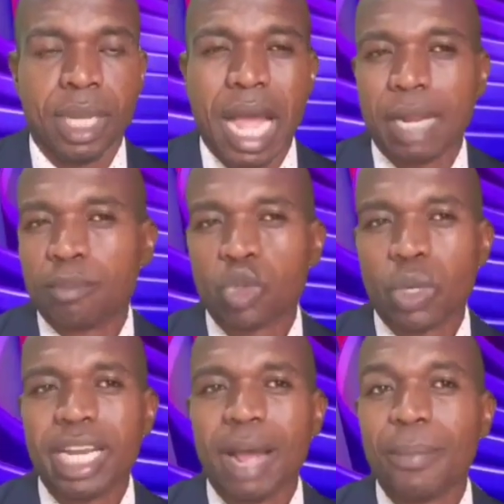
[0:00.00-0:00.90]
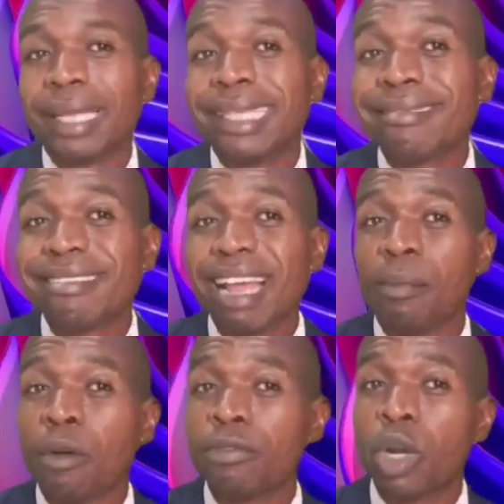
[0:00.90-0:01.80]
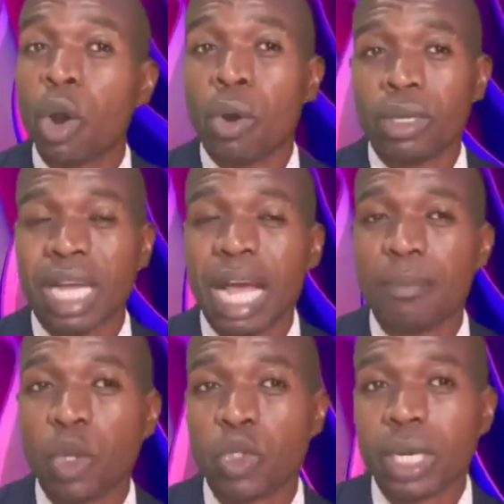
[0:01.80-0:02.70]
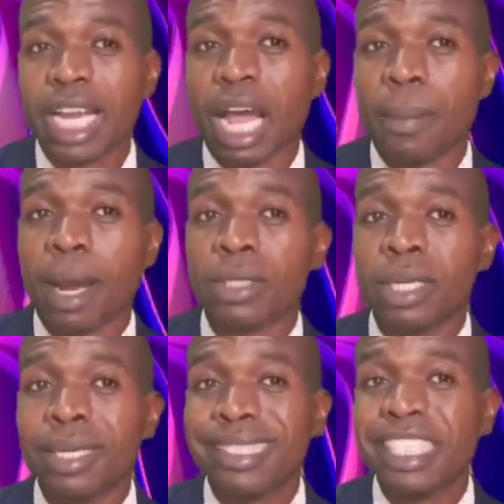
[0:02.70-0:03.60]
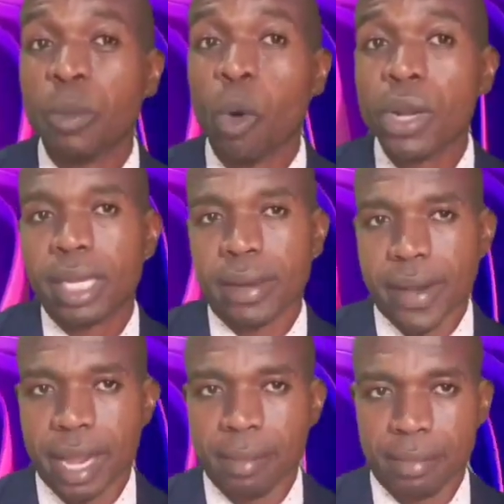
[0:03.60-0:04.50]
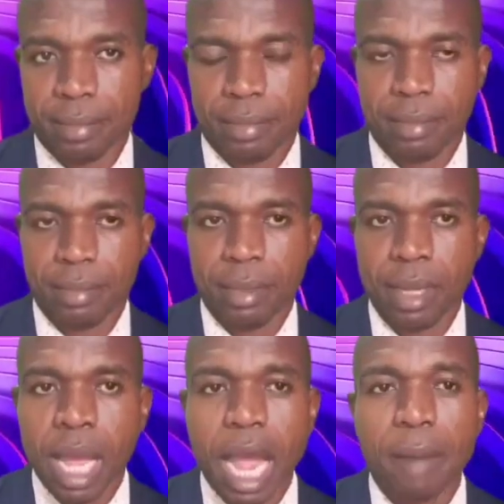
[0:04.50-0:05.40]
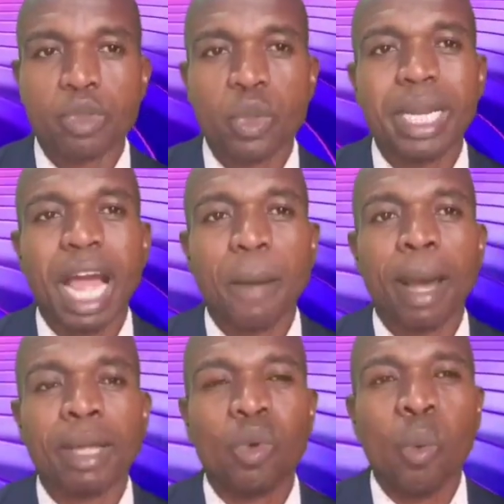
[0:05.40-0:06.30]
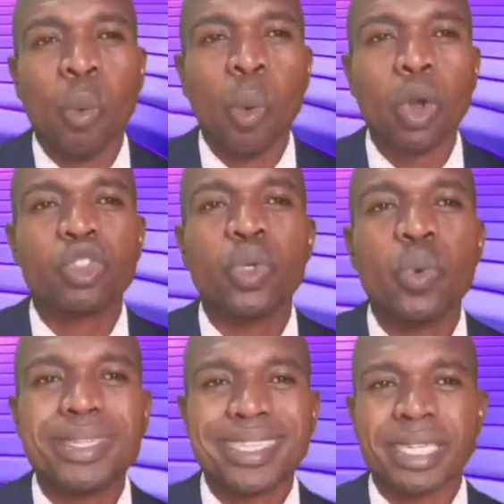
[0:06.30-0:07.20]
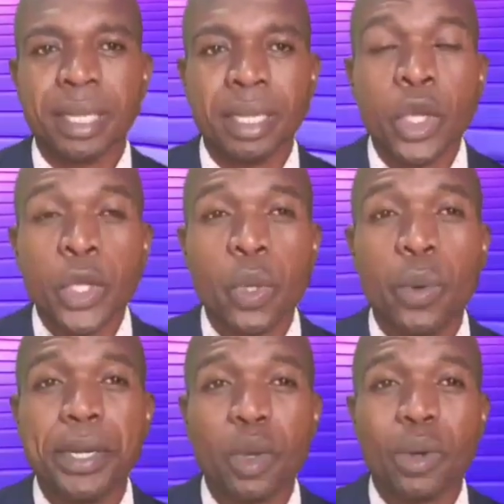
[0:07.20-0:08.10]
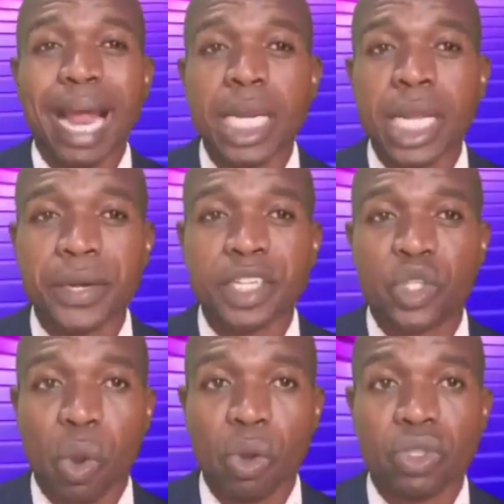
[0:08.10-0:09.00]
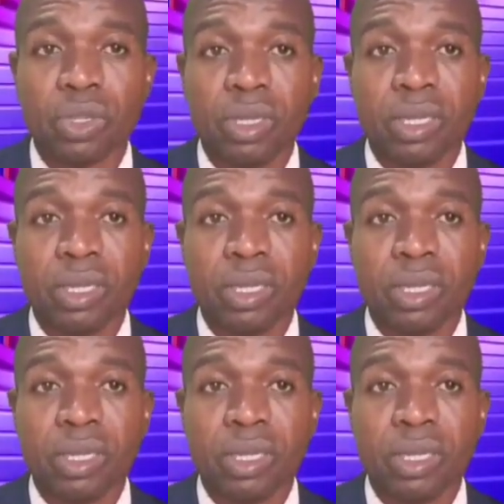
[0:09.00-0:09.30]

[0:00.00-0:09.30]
I am talking about the realm of God. I'm not talking about the demonic realm. I'm talking about what you will see. You will know that the result